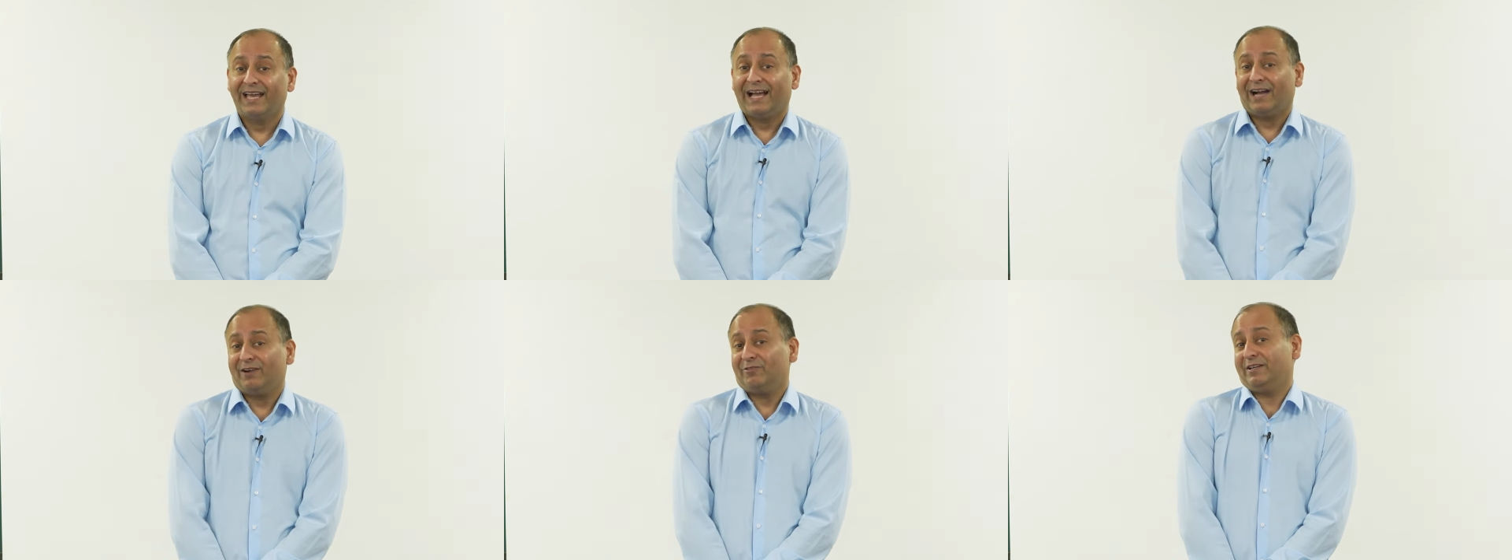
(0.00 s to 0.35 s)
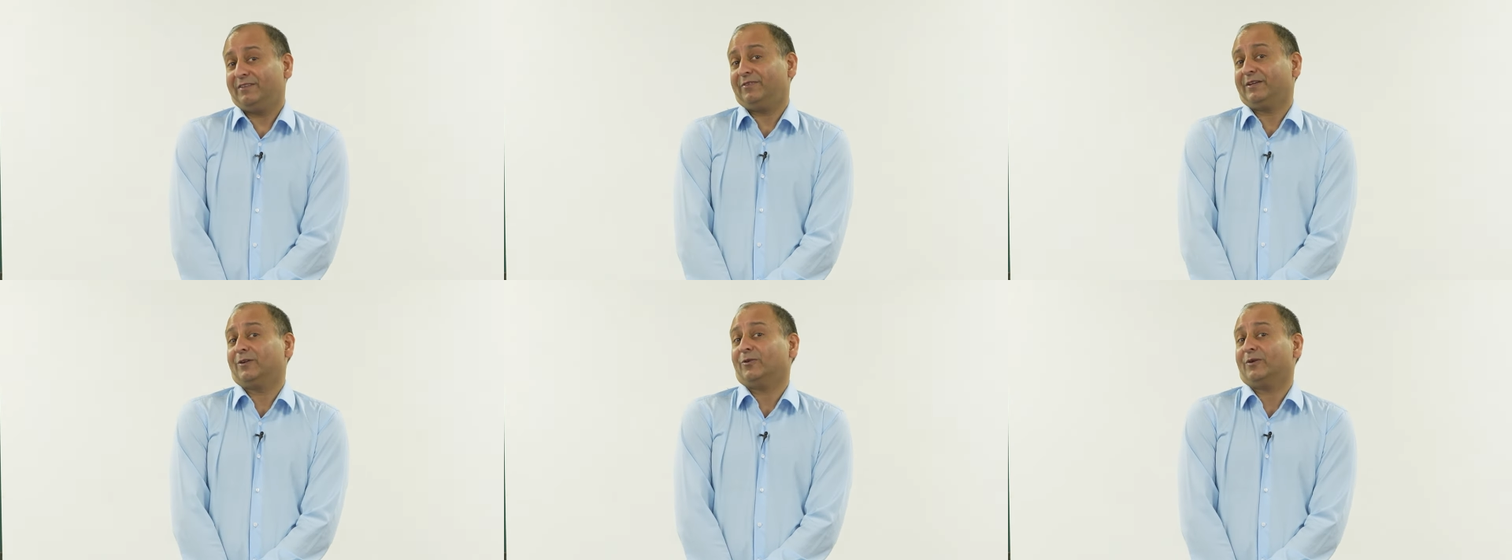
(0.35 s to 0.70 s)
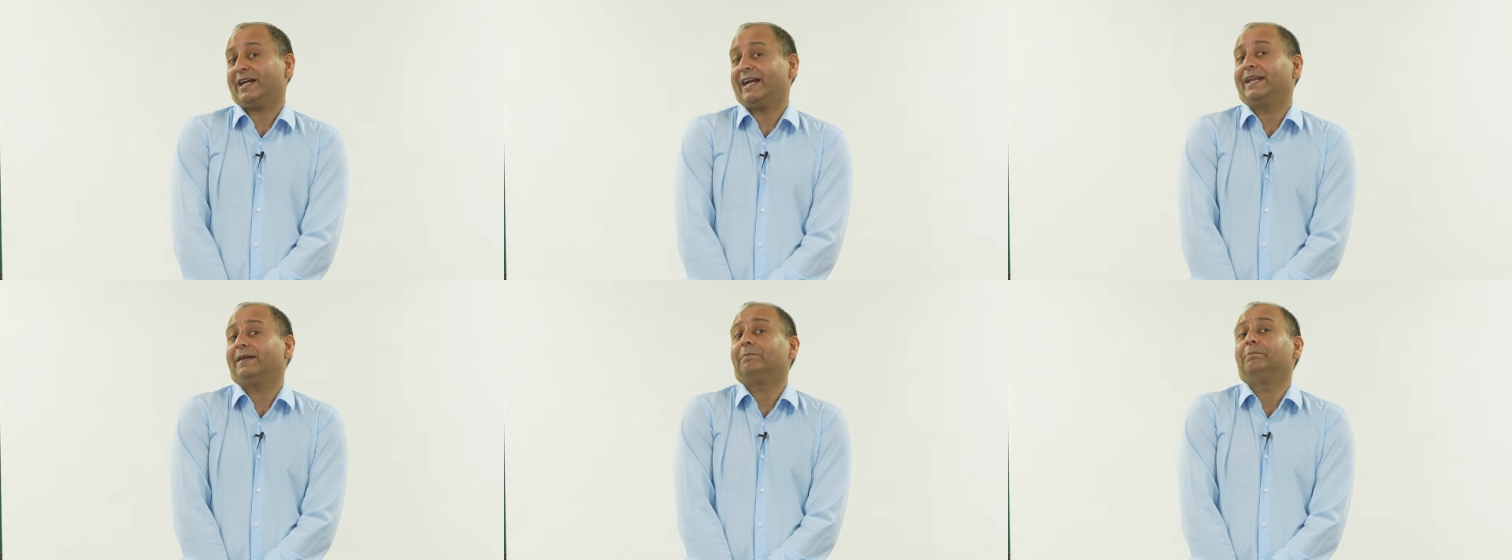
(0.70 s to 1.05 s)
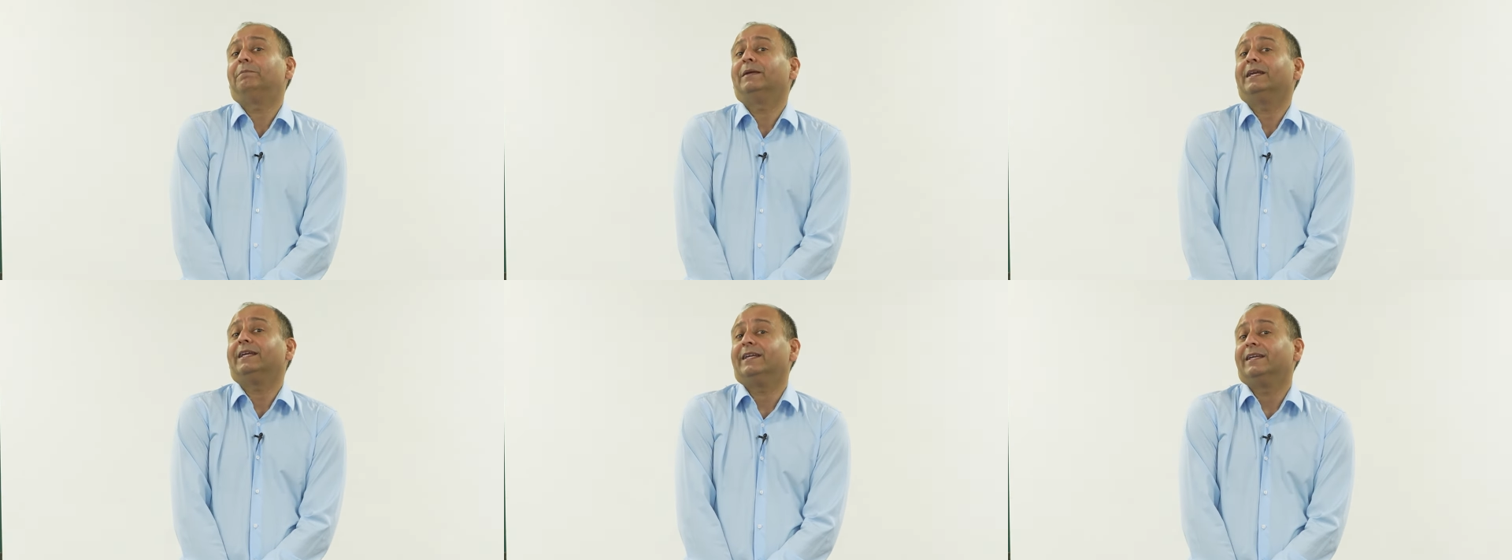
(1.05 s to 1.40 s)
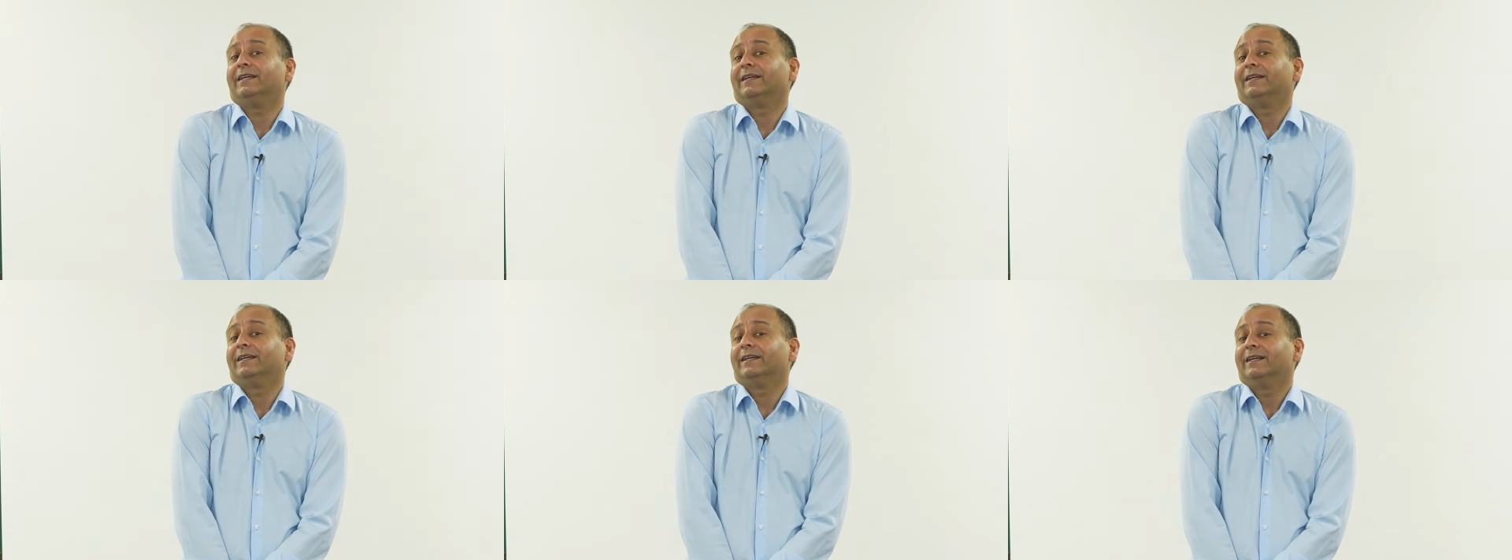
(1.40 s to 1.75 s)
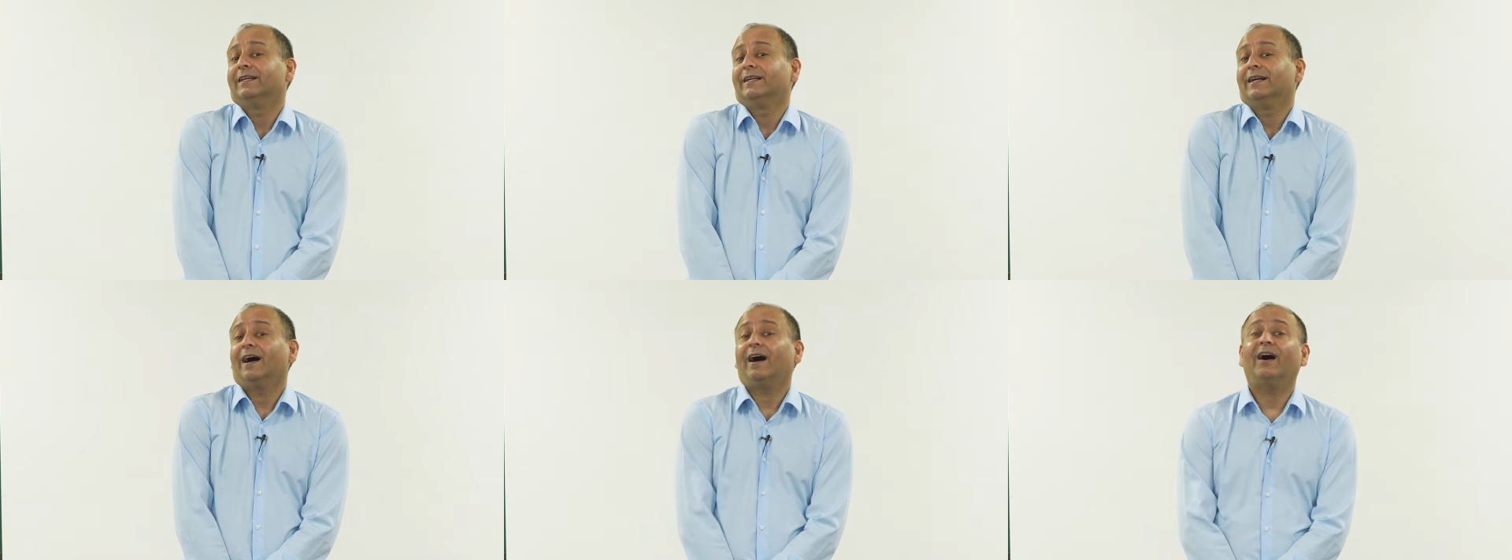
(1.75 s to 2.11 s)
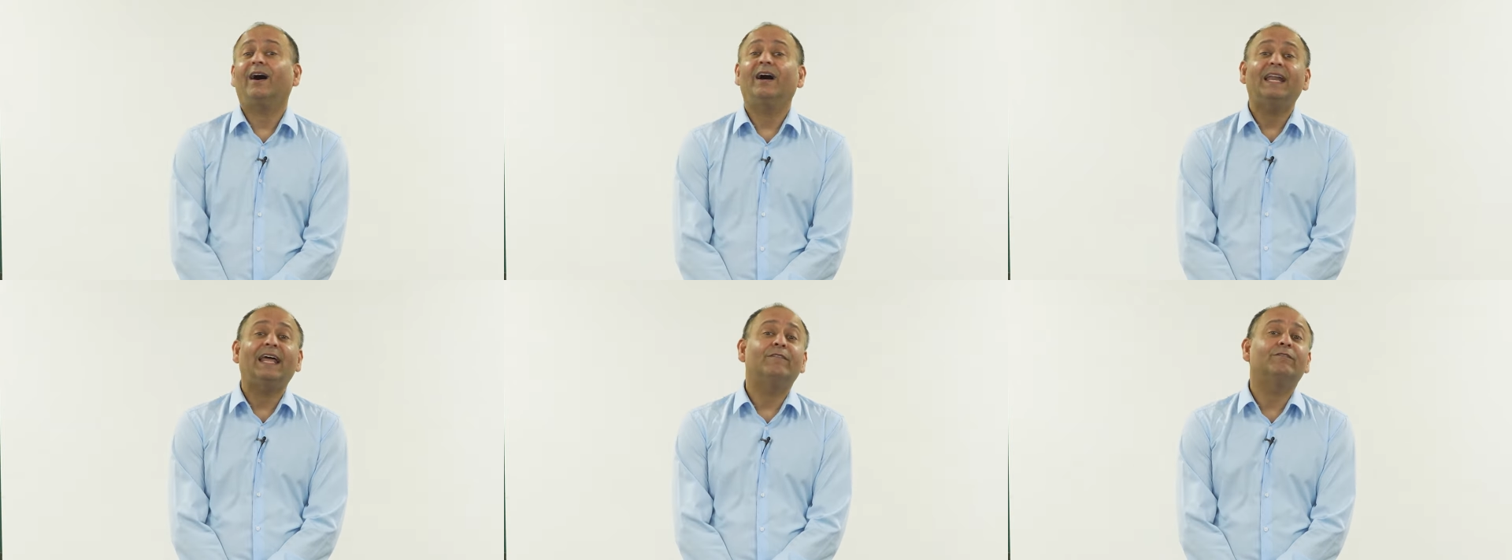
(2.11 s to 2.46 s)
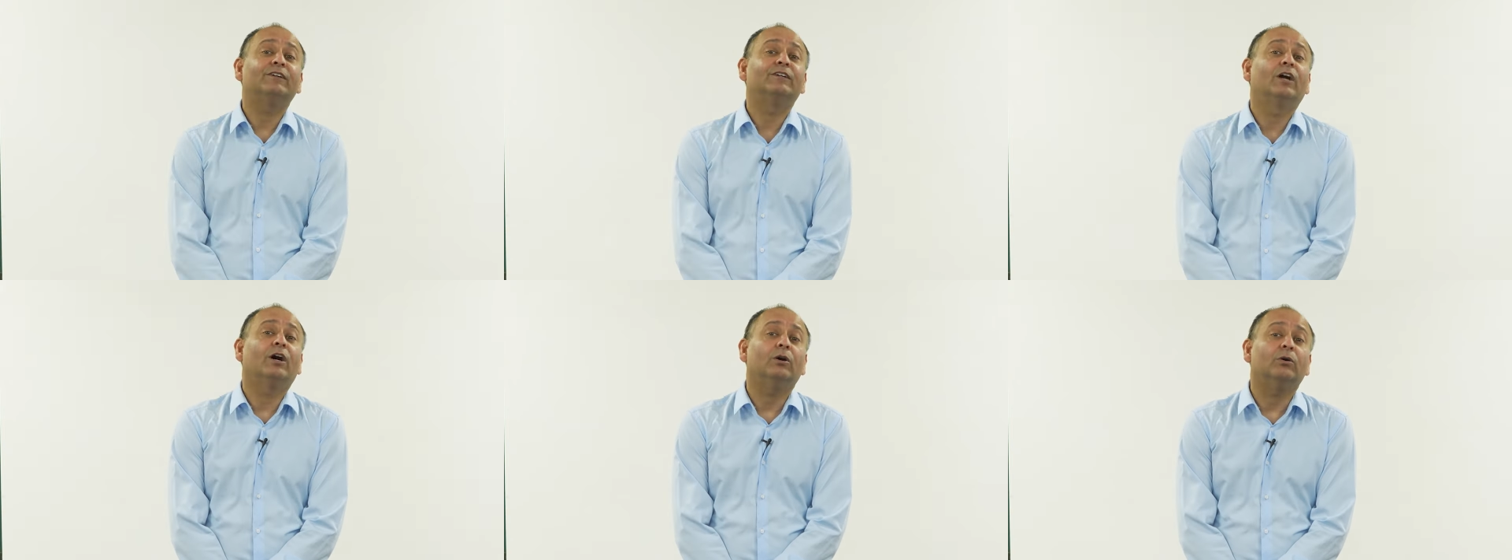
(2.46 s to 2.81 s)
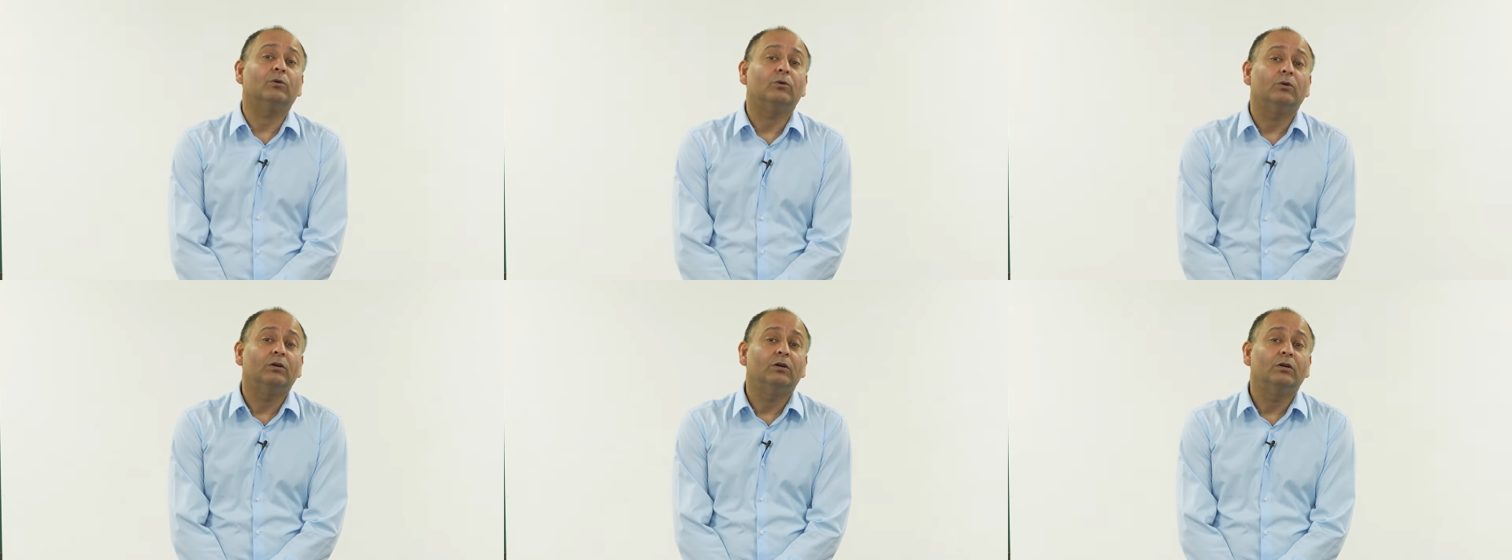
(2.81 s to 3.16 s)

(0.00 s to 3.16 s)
how difficult can it be? I'll have a go.